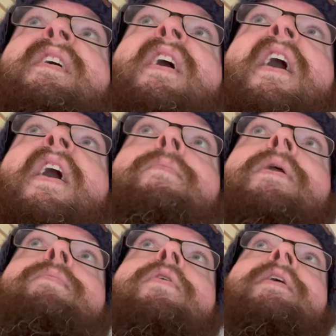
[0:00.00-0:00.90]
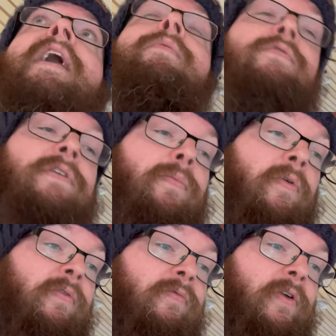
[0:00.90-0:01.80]
and put the cables up
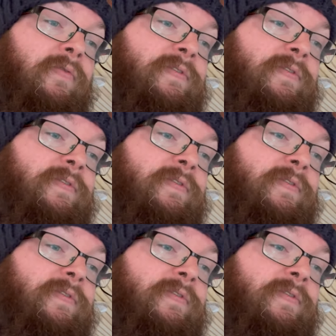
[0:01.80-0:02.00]
on the roof.